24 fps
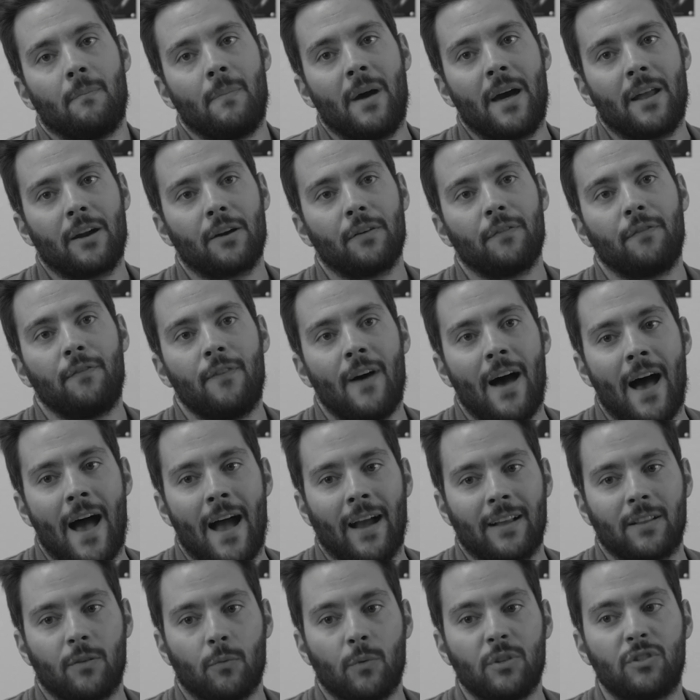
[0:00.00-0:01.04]
matter of
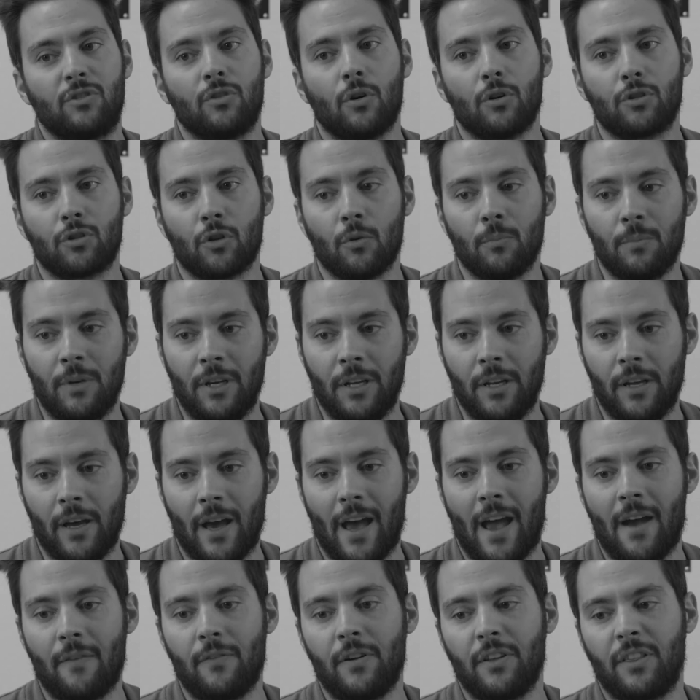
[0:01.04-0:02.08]
fact, with social
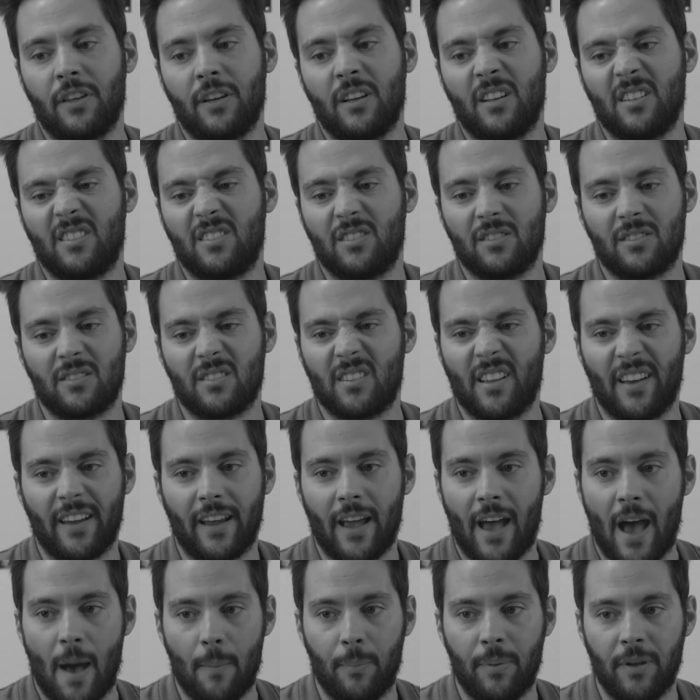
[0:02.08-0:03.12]
media, everything is just like
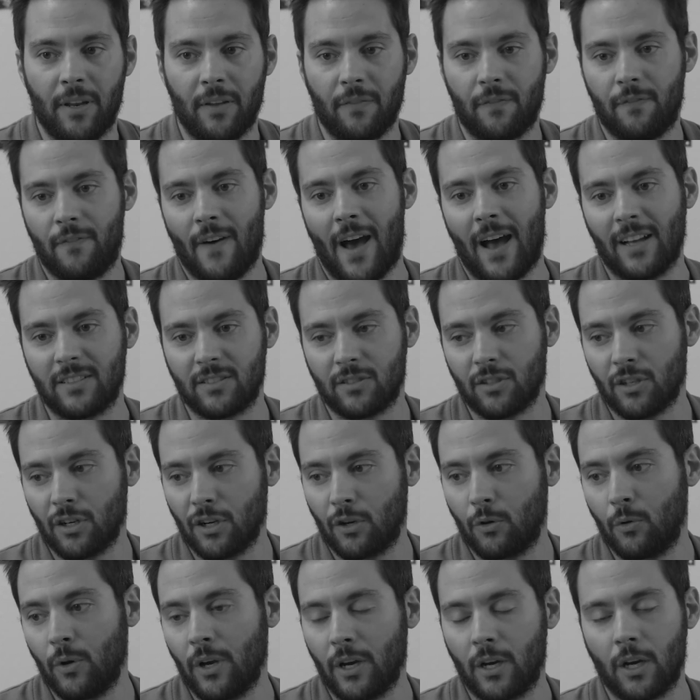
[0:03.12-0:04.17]
happening faster,
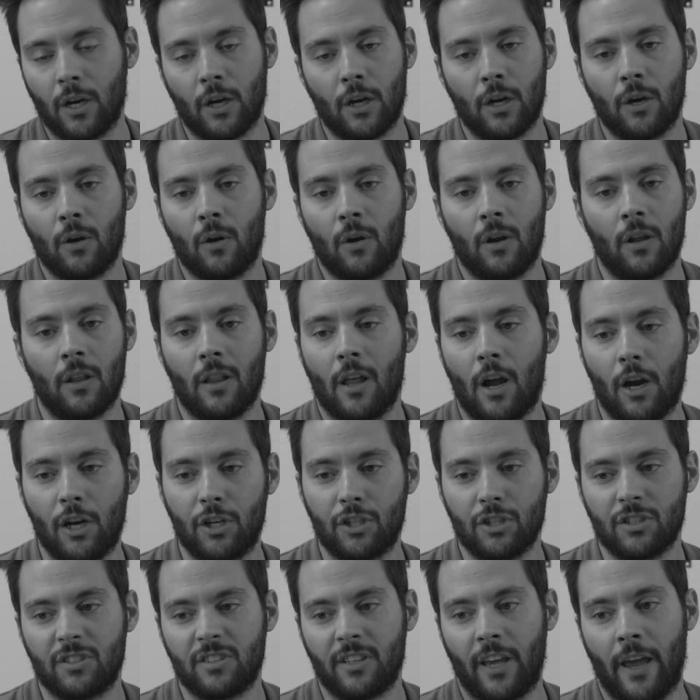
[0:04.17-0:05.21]
quicker, on a
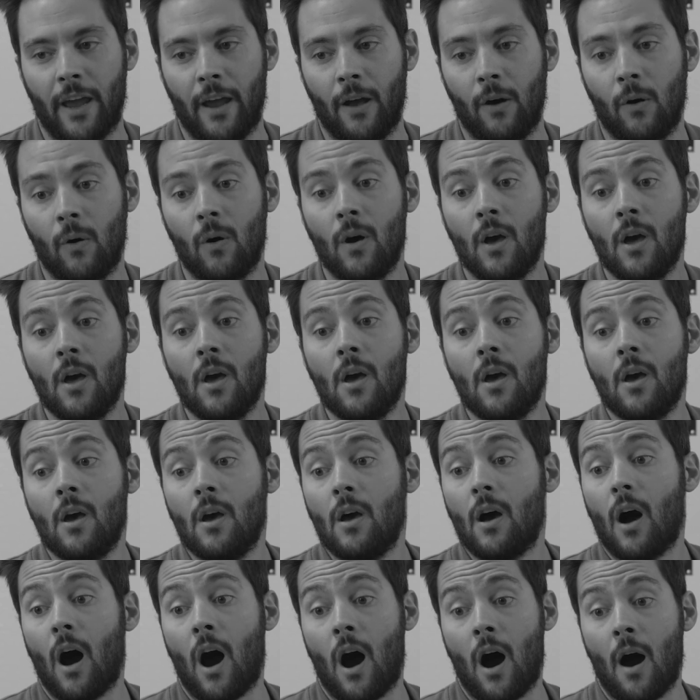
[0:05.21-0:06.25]
larger scale.
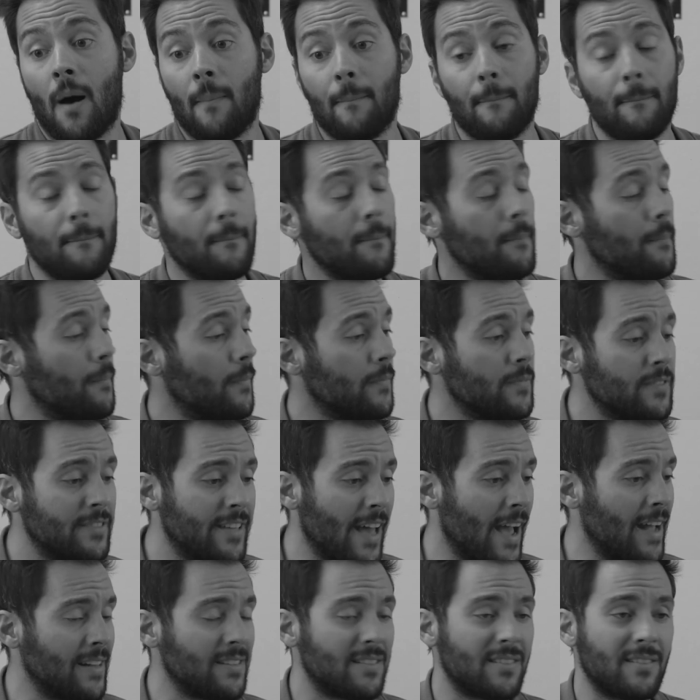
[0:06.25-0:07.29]

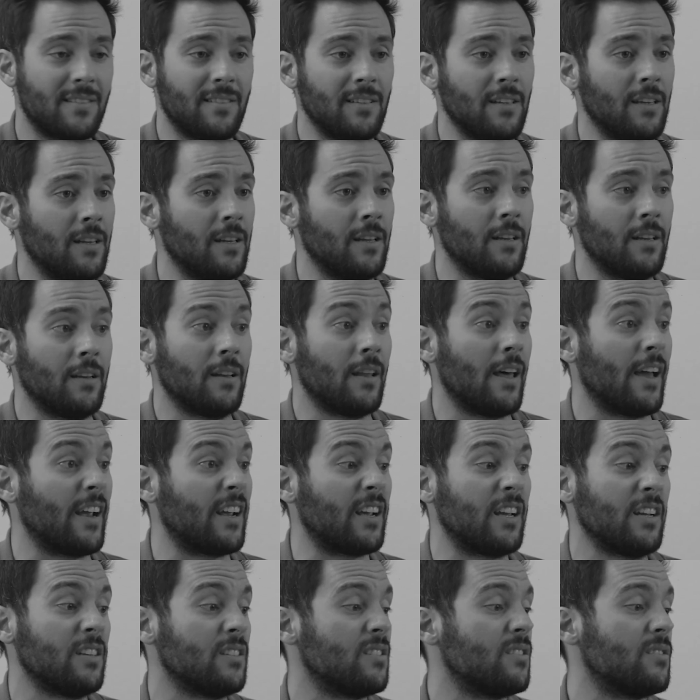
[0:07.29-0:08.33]
Dance scene,
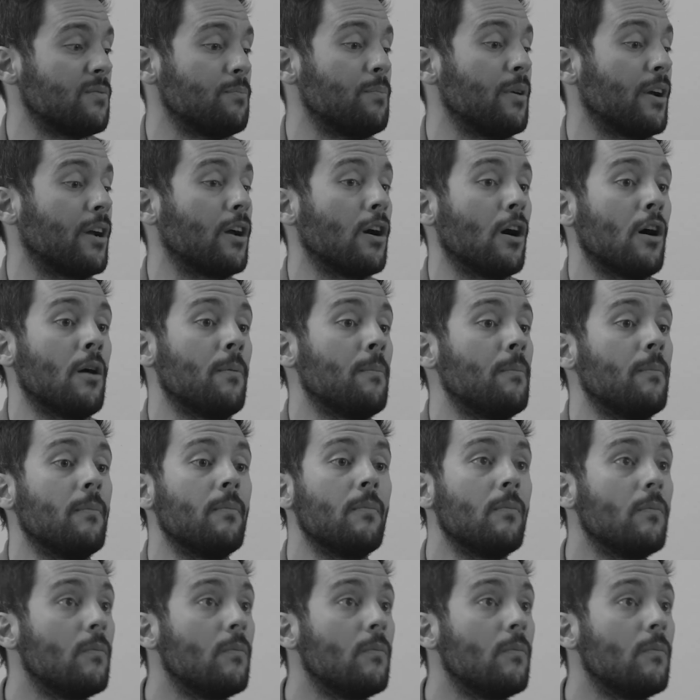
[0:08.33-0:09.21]
like, it's become,